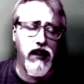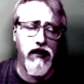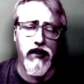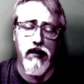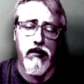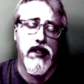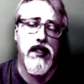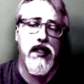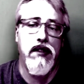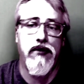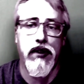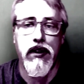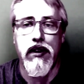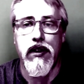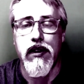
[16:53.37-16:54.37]
of them is
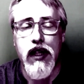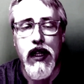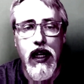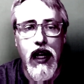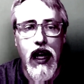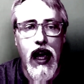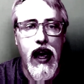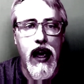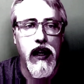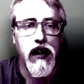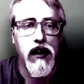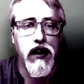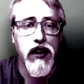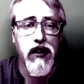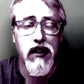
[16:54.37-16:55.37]
difficult,
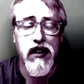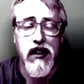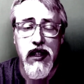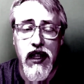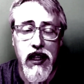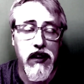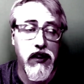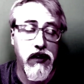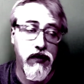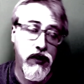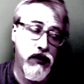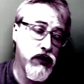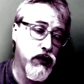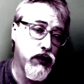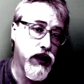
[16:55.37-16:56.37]
and there are tons of
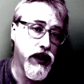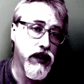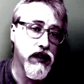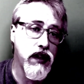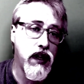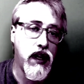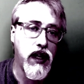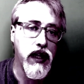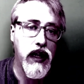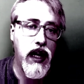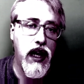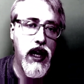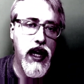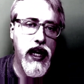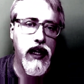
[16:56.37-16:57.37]
tutorials
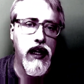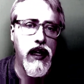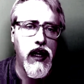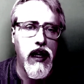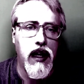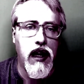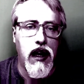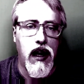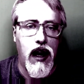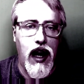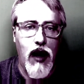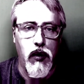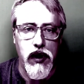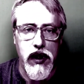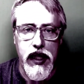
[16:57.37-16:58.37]
online.
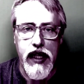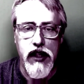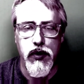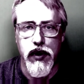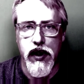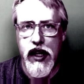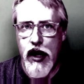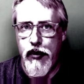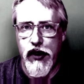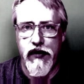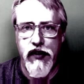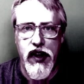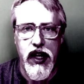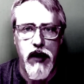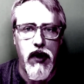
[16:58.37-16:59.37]
I will link to a couple of
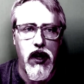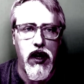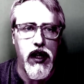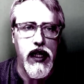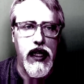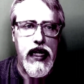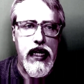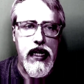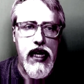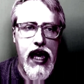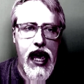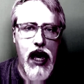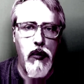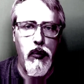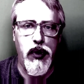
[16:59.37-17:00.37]
them on
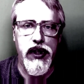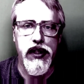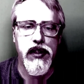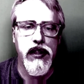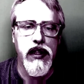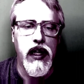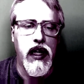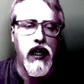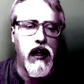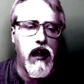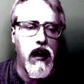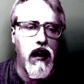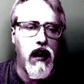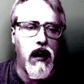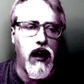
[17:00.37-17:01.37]
eCampus,
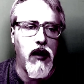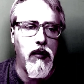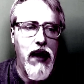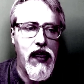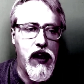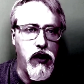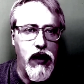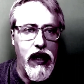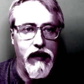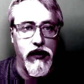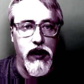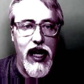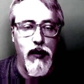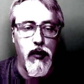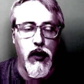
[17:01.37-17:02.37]
and then you have the
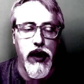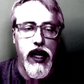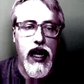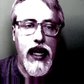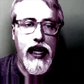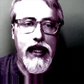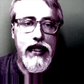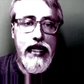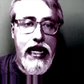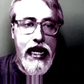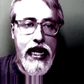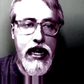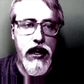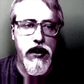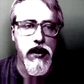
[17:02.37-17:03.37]
library guides
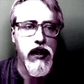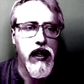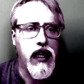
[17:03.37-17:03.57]
here.